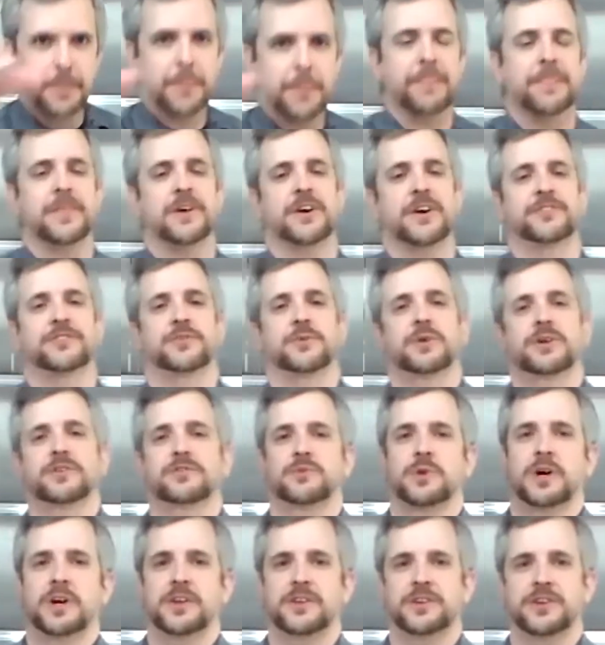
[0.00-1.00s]
No, so
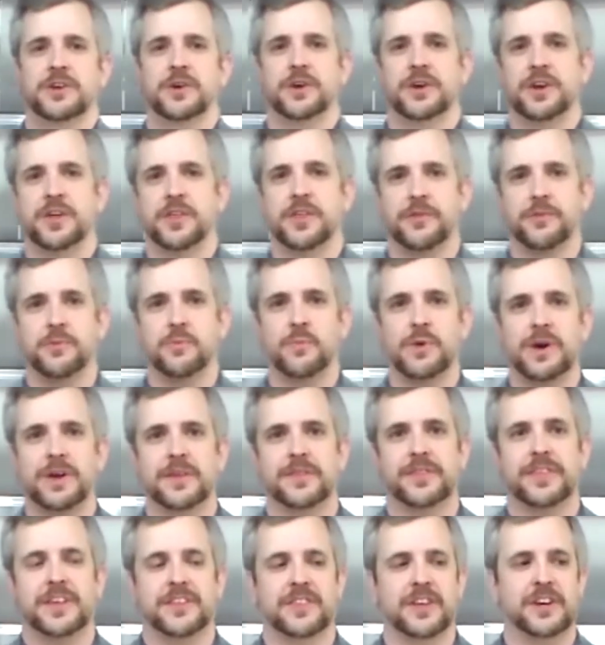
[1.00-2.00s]
it's another
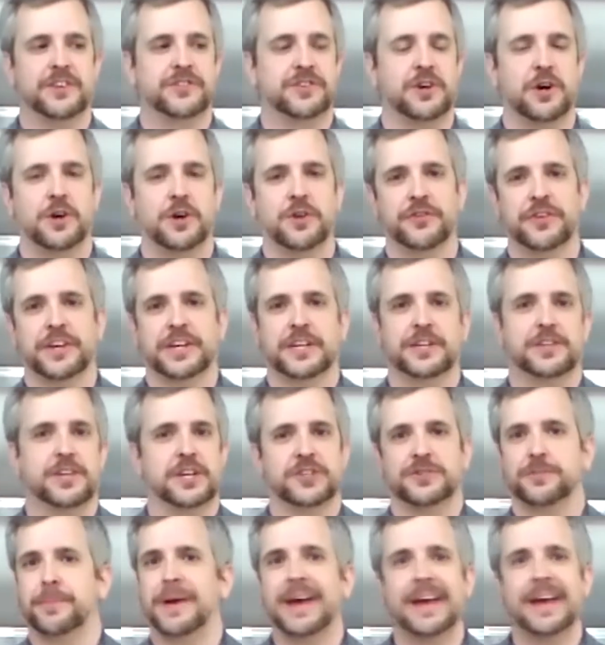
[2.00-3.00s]
thing that is called is like a
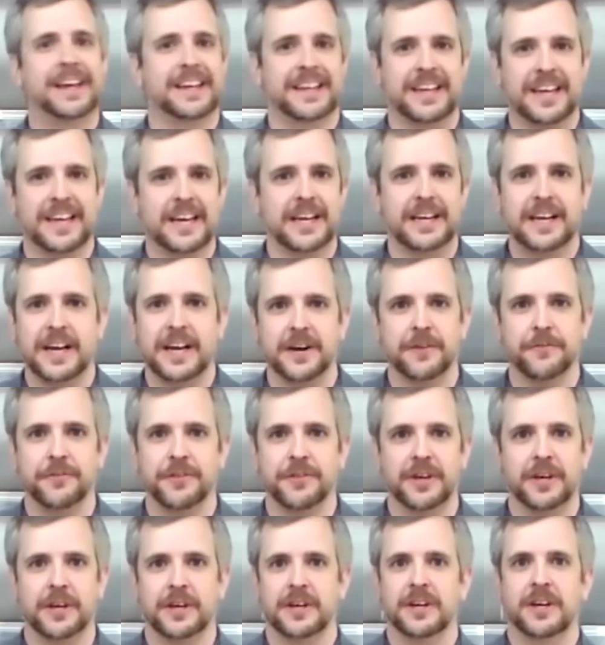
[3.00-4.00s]
Dutch pancake kind of
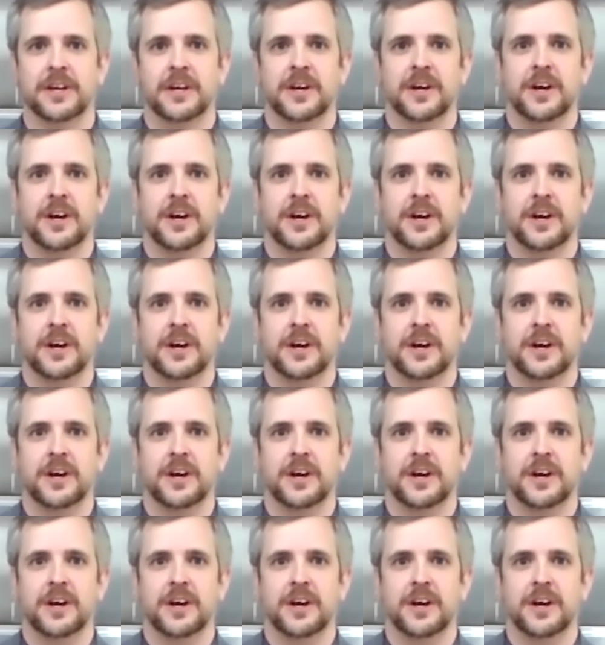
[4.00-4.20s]
thing.